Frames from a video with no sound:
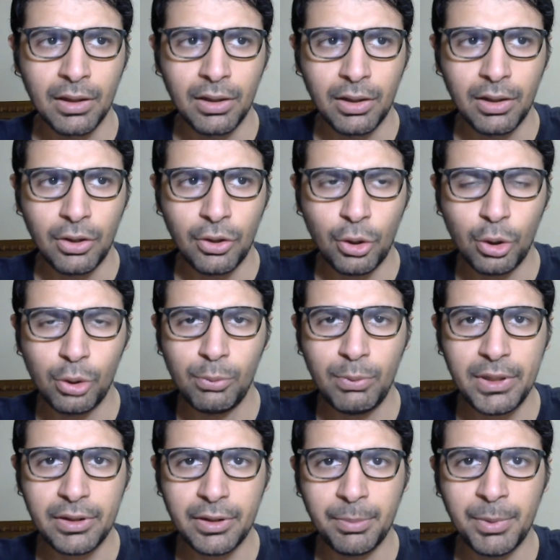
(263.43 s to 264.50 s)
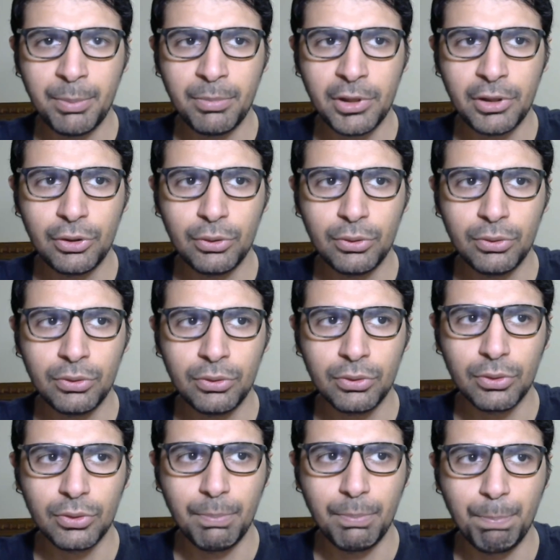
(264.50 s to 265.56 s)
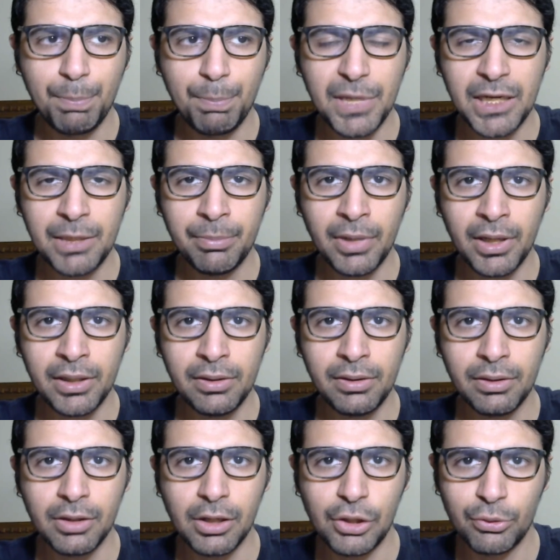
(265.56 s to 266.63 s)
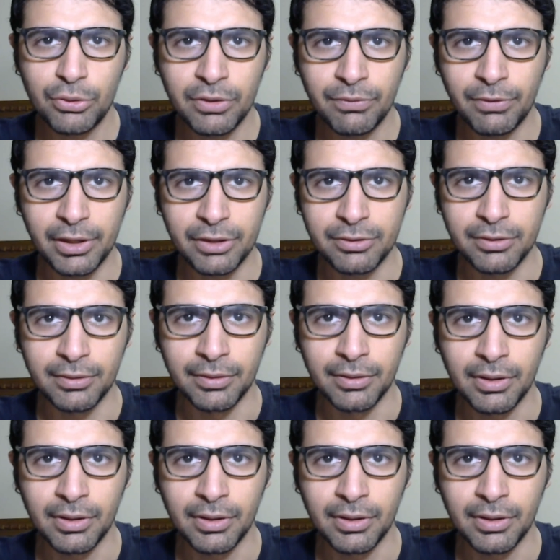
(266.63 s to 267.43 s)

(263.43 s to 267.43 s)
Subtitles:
always remember to minimize solution friction.